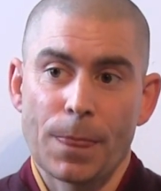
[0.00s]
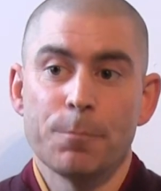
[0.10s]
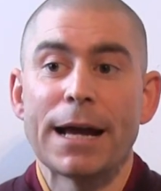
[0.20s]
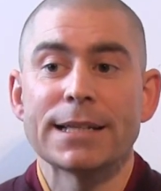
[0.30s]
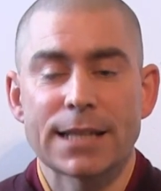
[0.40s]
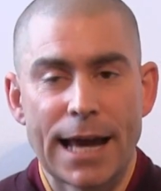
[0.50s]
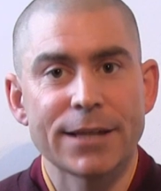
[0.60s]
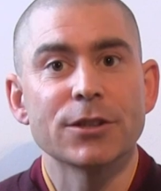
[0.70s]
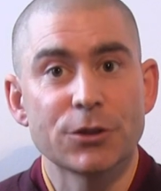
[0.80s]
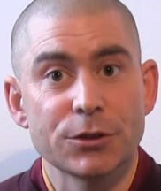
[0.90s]

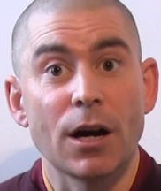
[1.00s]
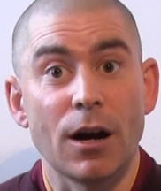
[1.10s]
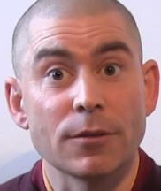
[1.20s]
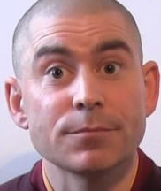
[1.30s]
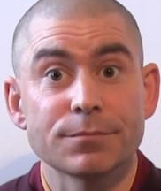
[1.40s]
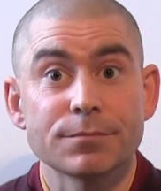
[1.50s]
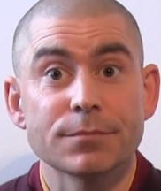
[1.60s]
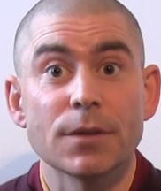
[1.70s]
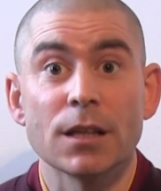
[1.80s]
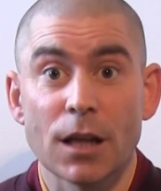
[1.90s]
maintain a good heart,
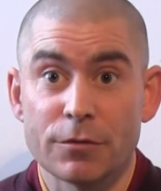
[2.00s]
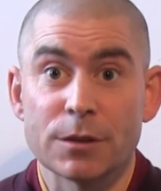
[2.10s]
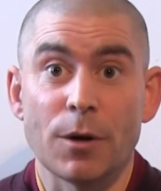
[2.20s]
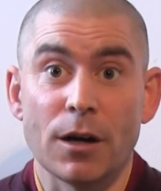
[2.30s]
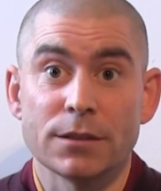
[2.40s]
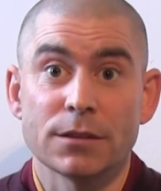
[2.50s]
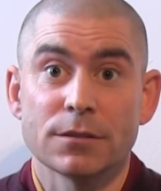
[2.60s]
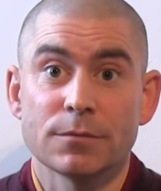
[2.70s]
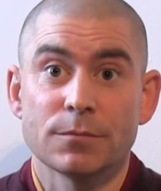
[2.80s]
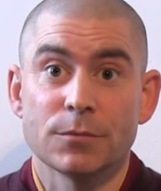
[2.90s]
a loving mind
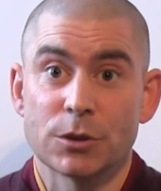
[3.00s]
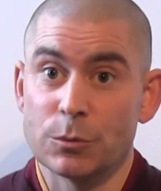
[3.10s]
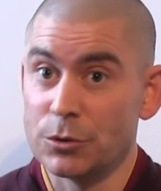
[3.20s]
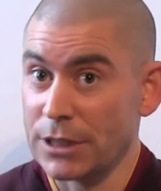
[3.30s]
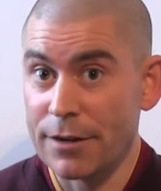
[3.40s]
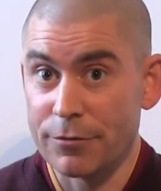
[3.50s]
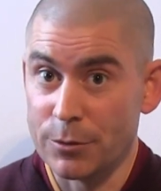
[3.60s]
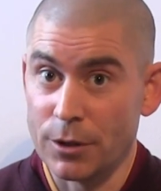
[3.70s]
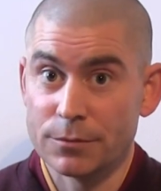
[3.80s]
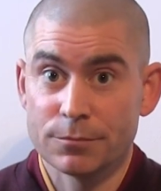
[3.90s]
towards
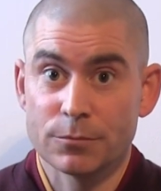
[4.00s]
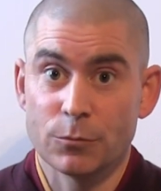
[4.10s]
everyone,